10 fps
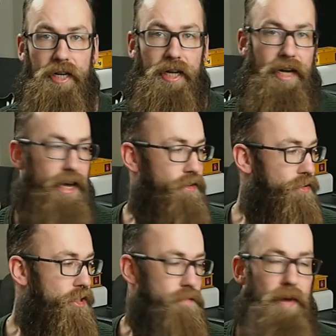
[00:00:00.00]
and I
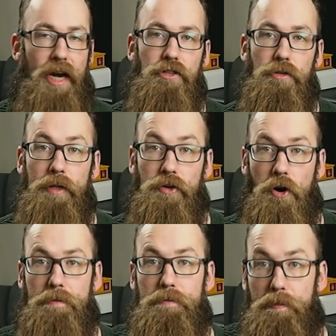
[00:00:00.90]
use this mainly to
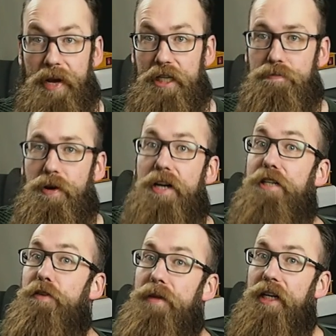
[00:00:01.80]
record the bass parts
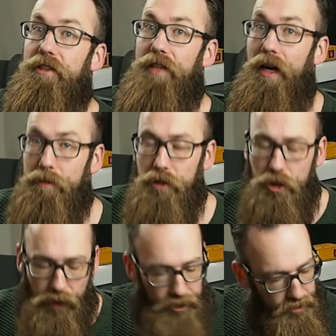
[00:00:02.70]
for my sound
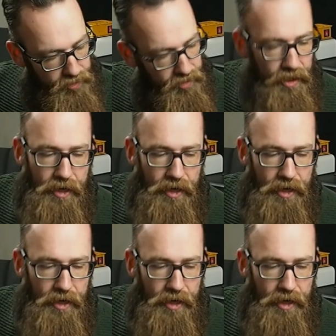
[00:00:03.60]
demonstrations.